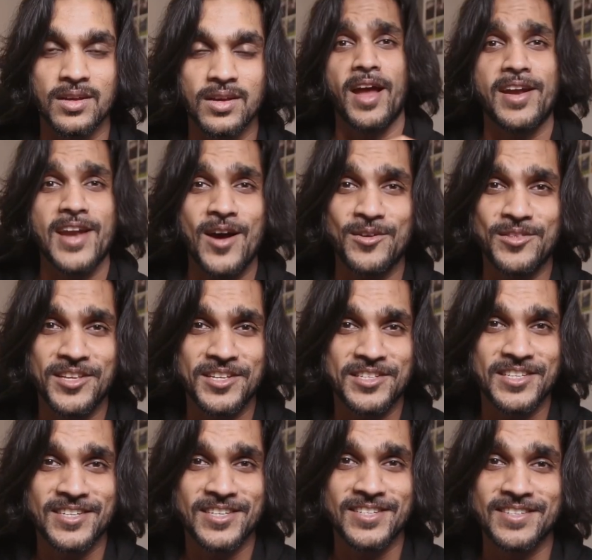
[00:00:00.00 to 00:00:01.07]
And now this
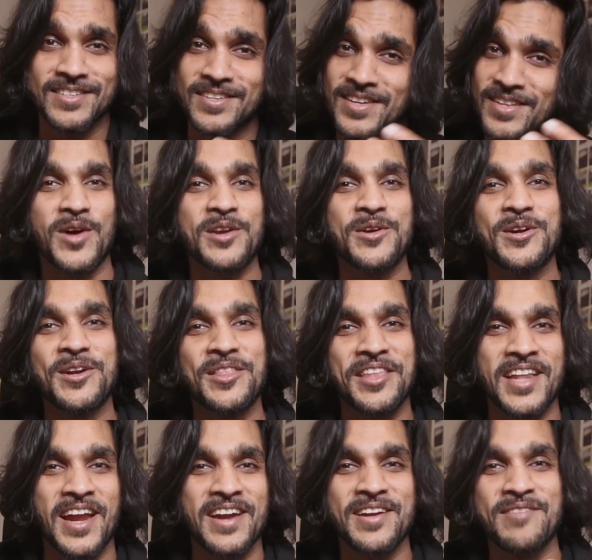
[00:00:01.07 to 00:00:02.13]
year, one good
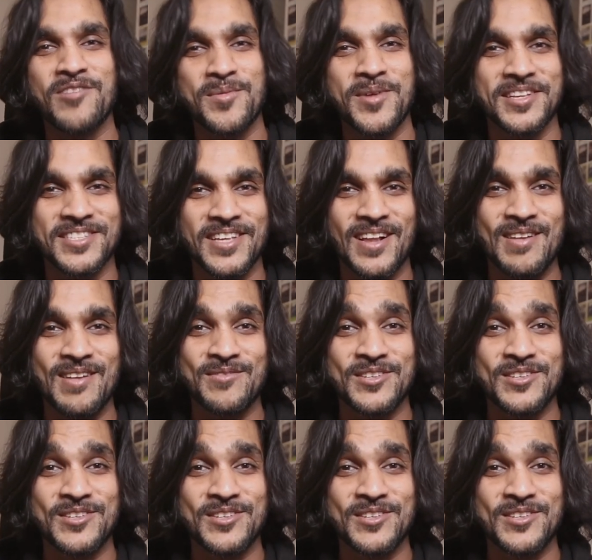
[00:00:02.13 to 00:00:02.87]
thing that I did for myself